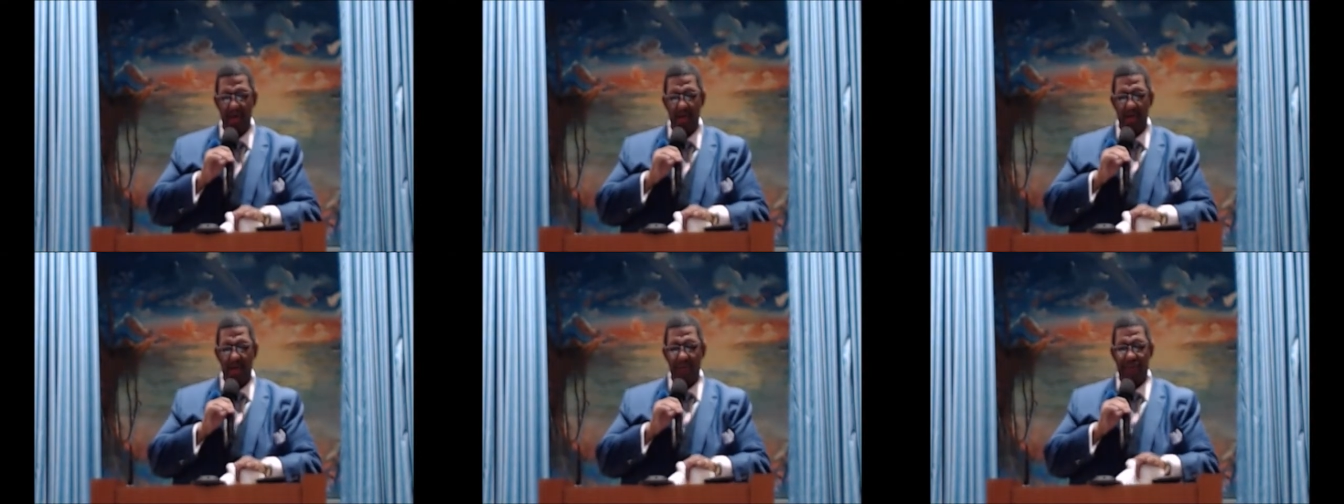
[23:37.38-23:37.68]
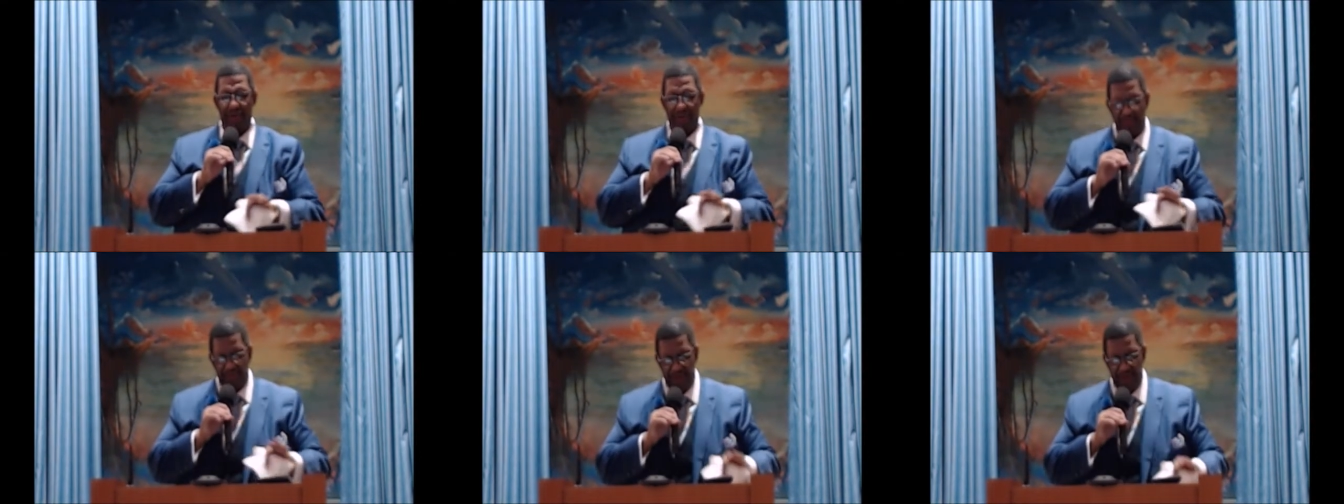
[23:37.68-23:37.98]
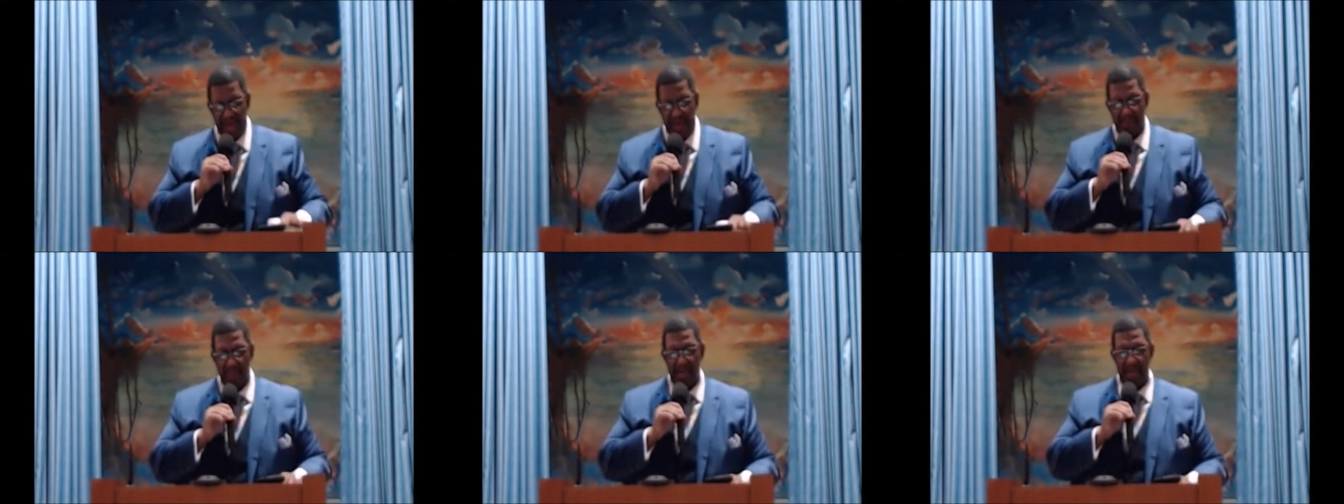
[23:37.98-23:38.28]
for the
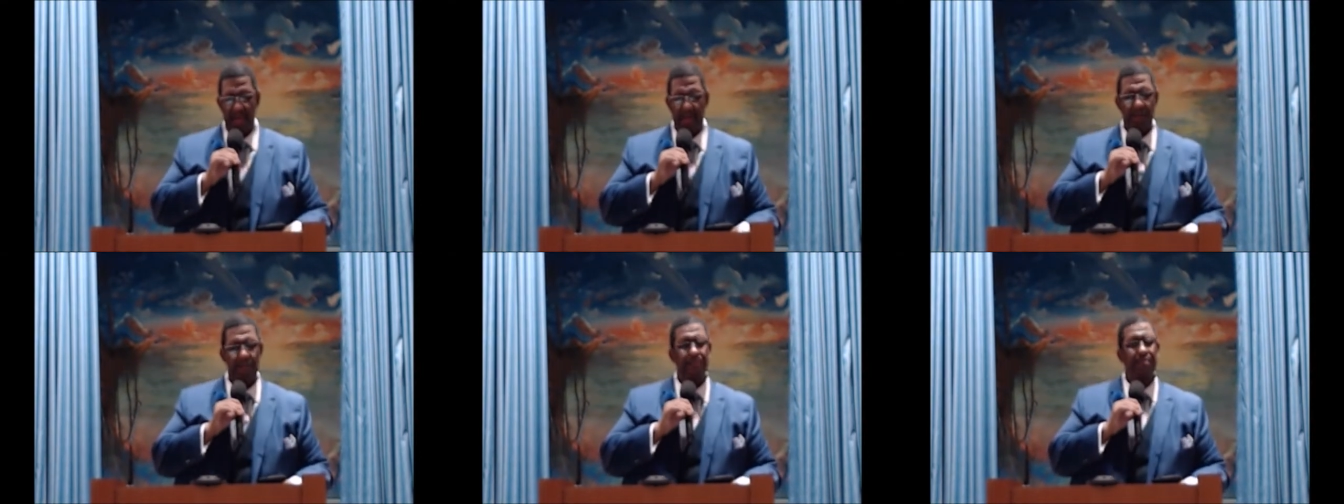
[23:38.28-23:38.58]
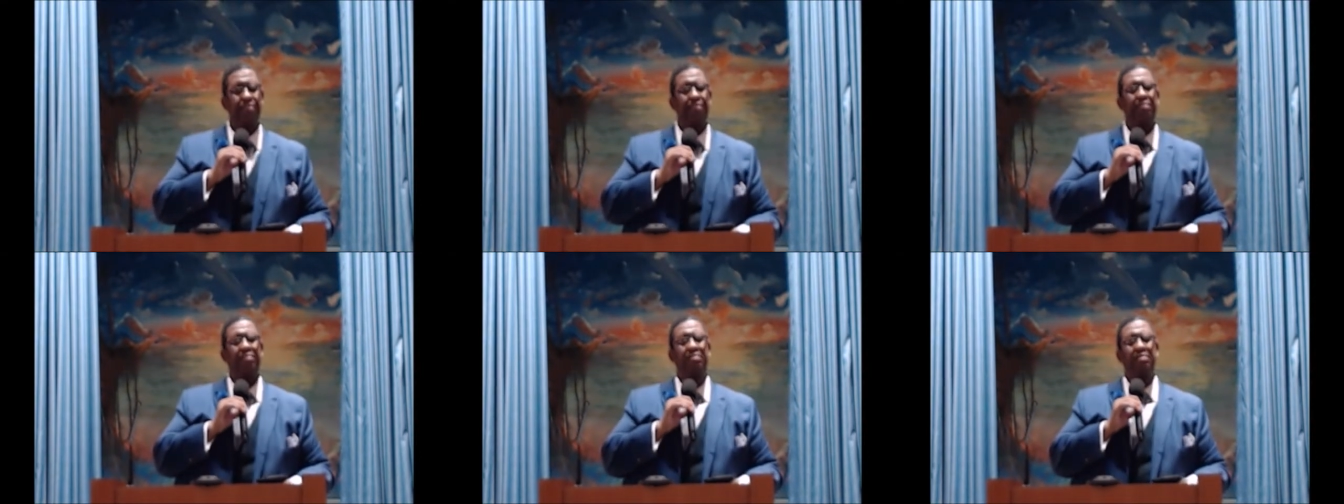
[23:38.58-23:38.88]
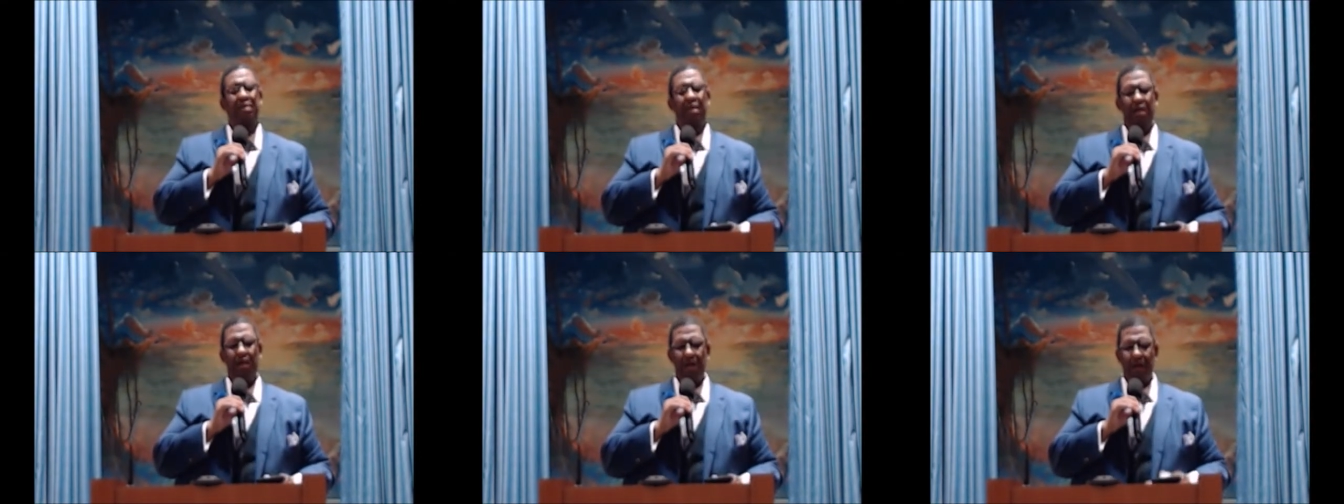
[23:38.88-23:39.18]
family.
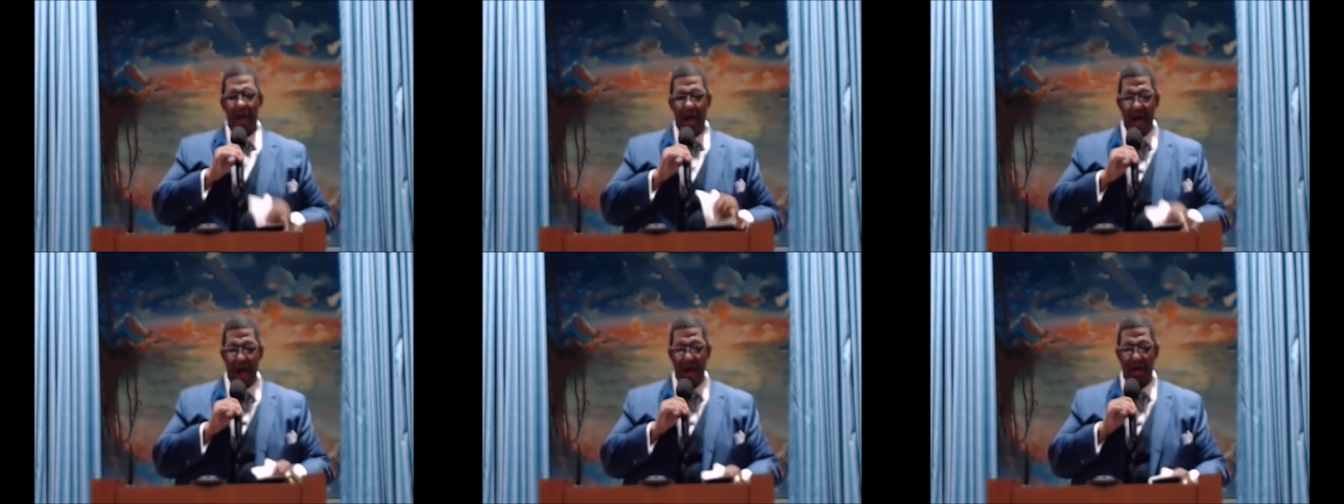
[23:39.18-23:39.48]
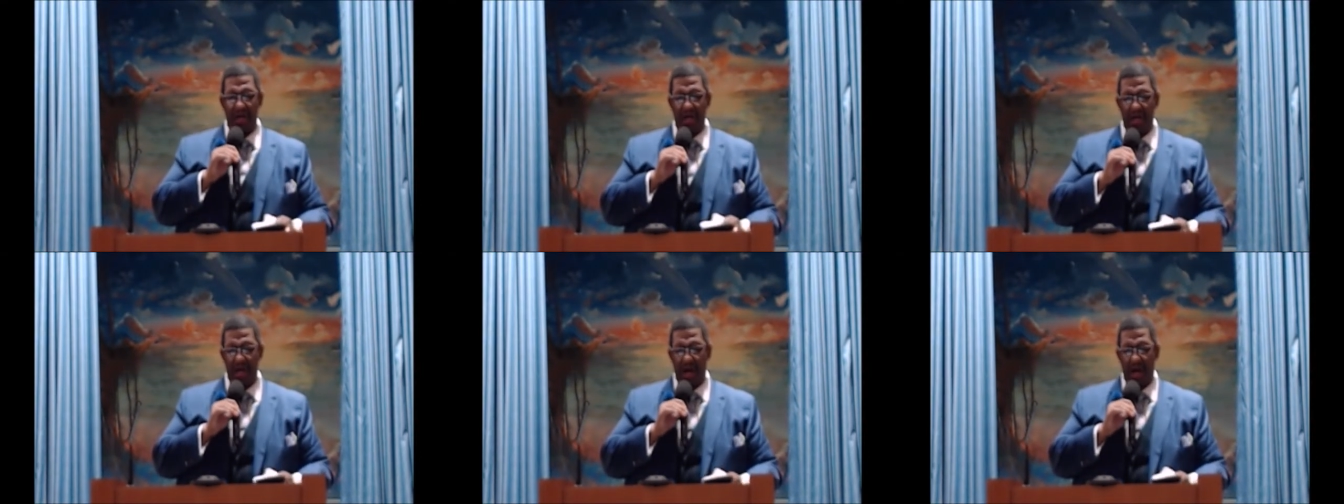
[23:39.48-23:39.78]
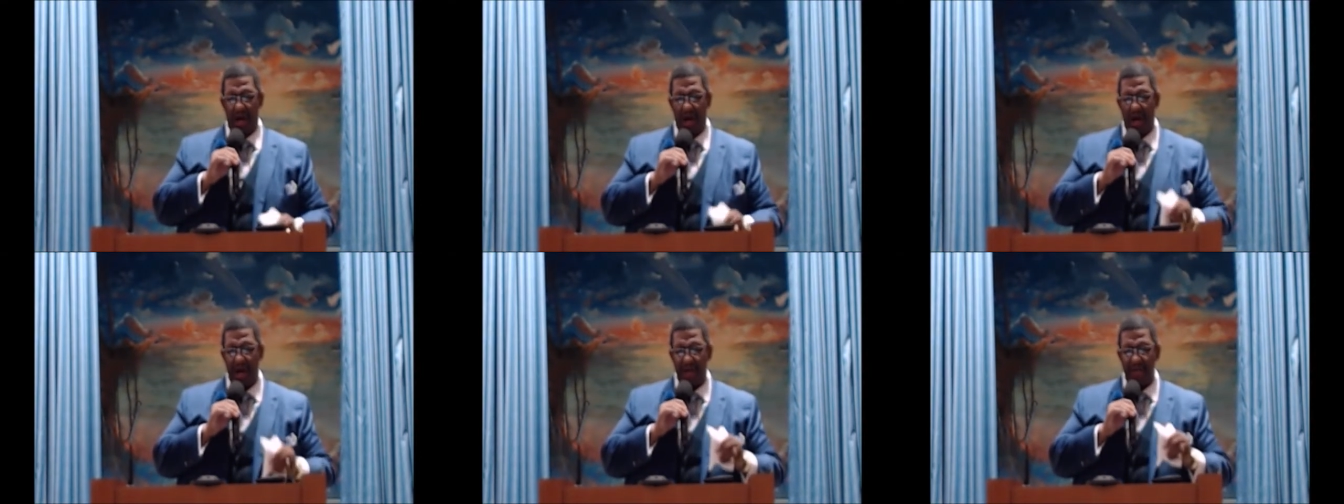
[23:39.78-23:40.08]
Our
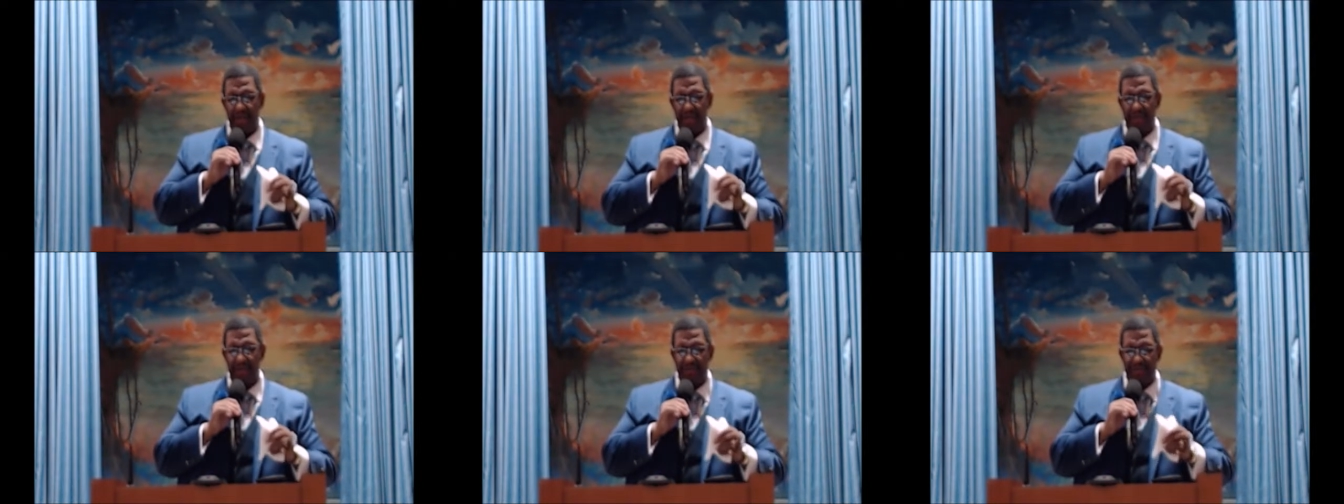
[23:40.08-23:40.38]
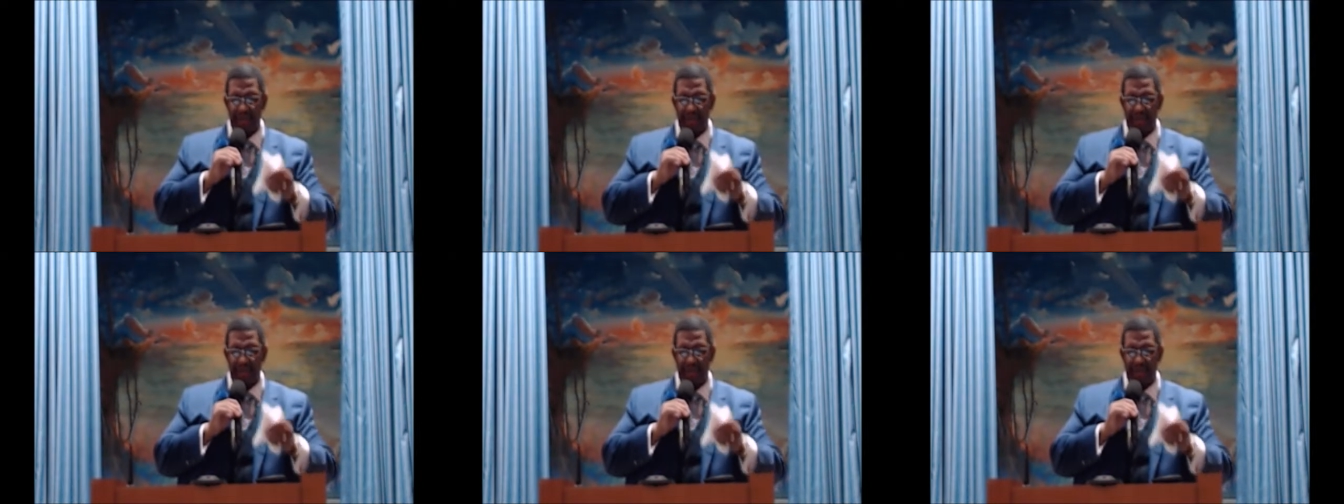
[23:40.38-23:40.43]
God is a